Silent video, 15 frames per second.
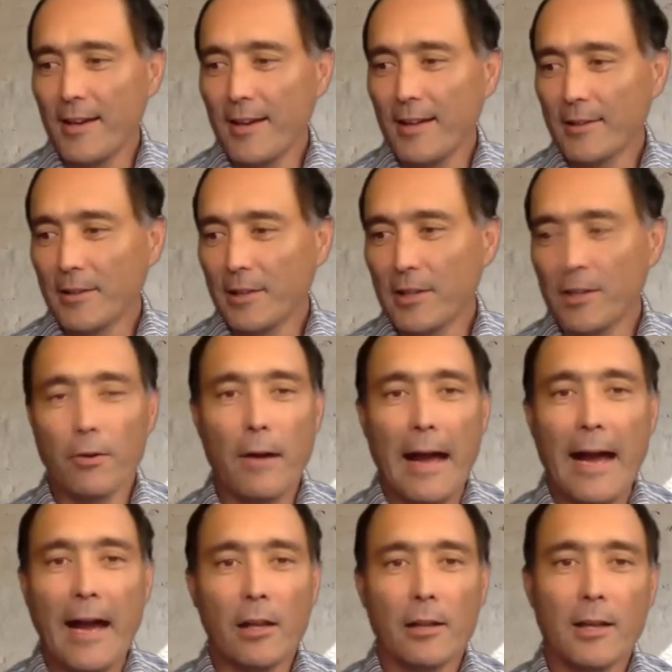little
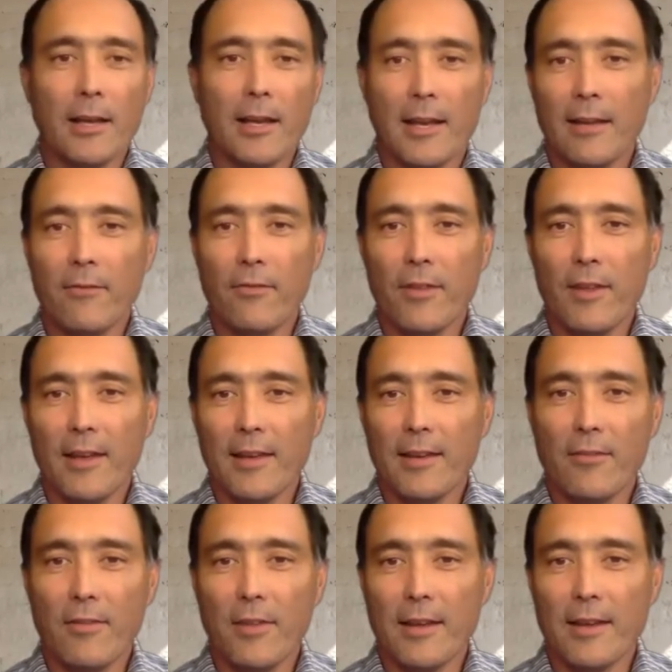alley in the
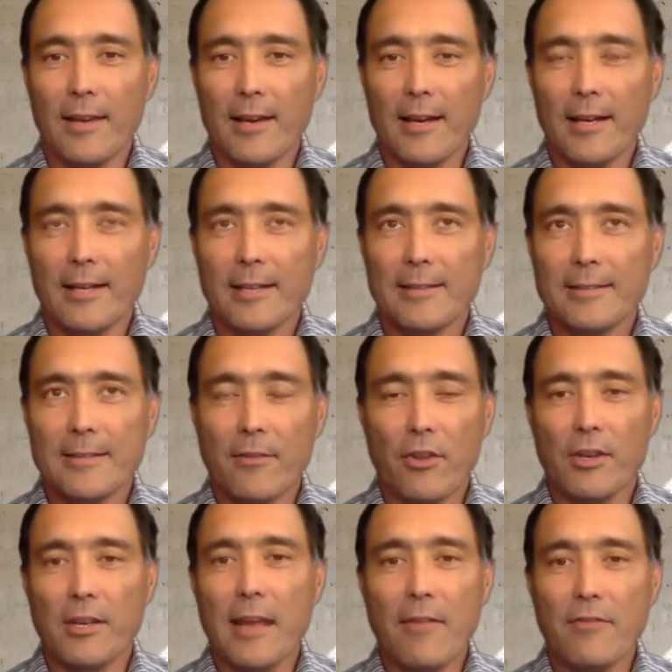
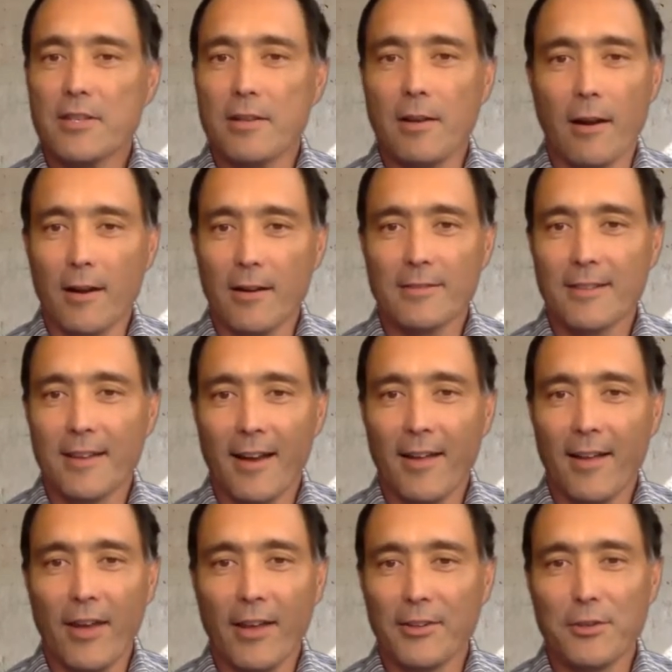Death Star
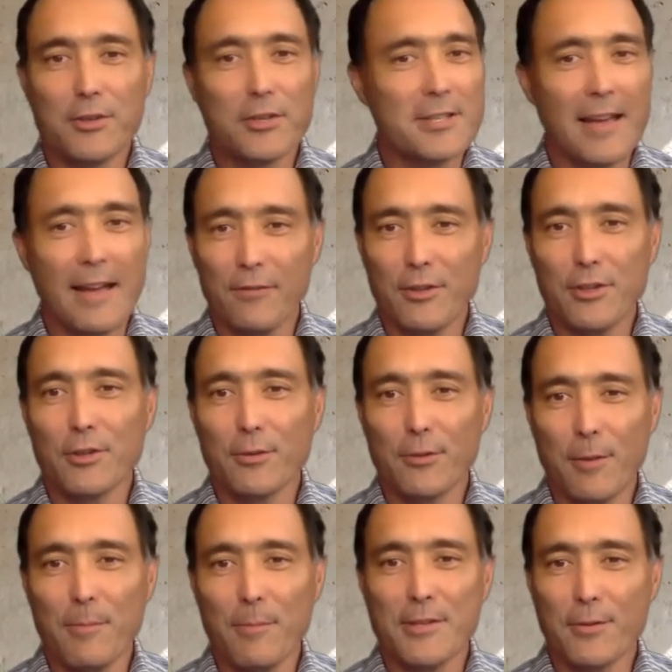that you just have to shoot
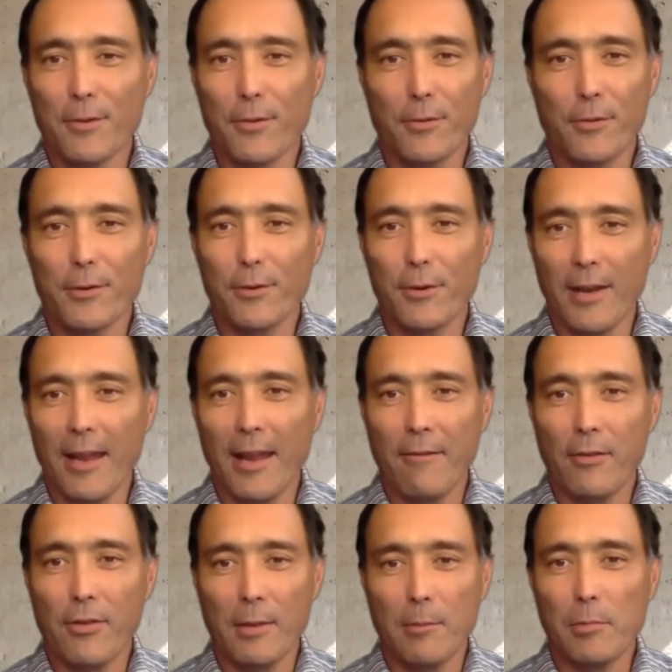the missile through and
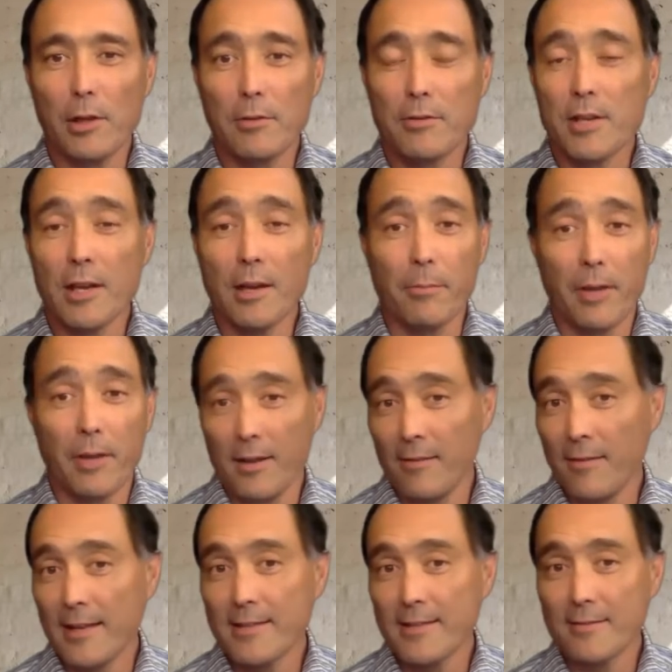everything blows up.
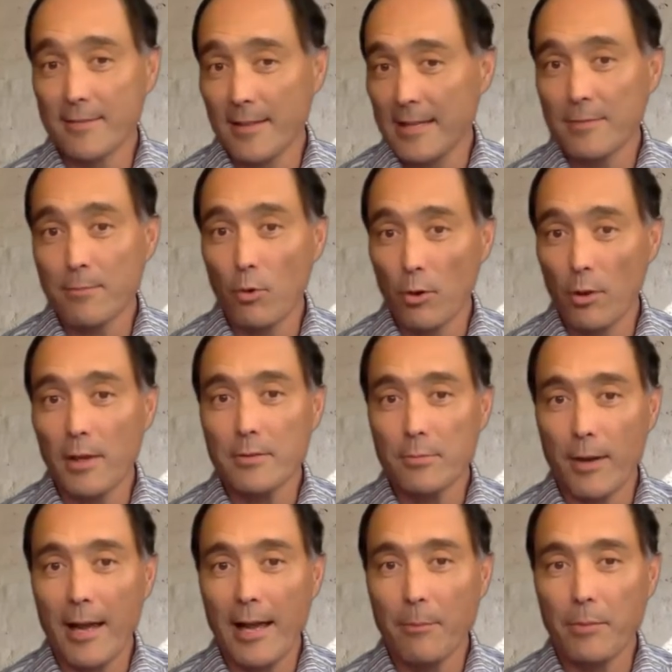And that's more or less
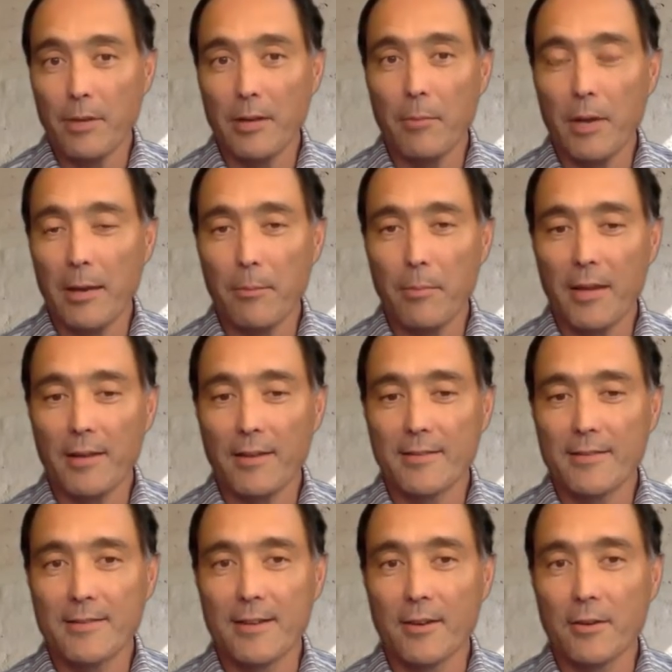what happened, in my
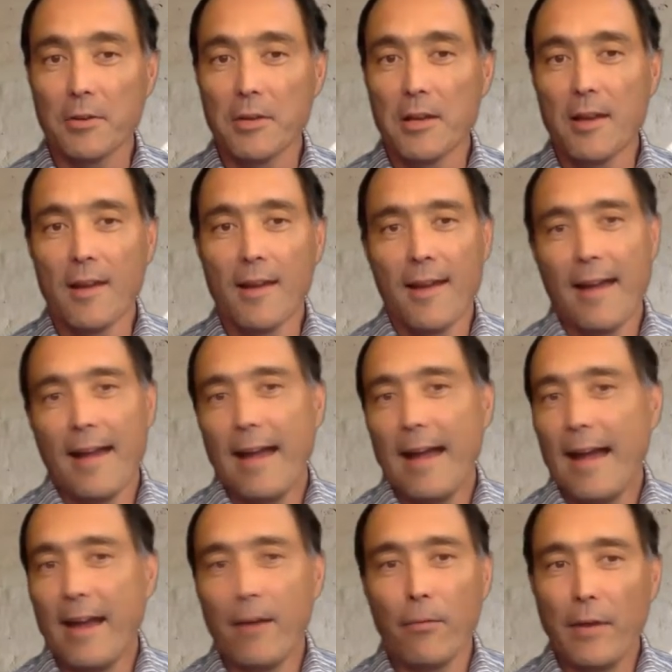opinion. So
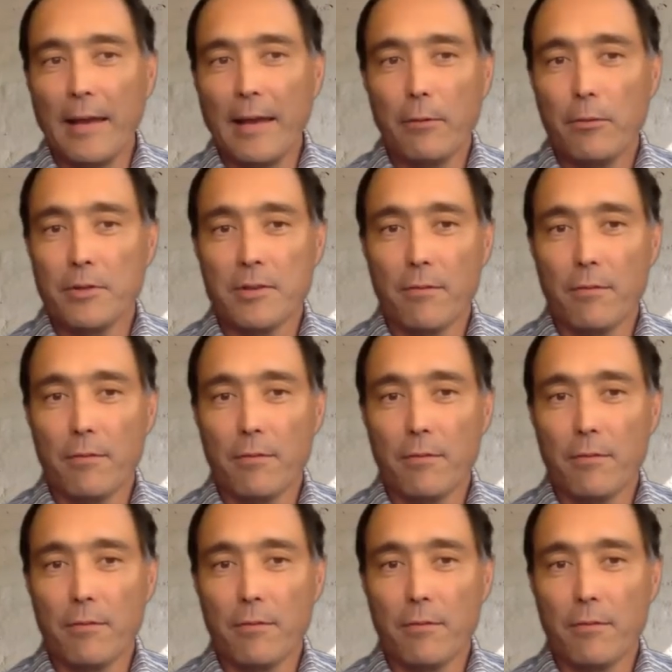I don't think it was a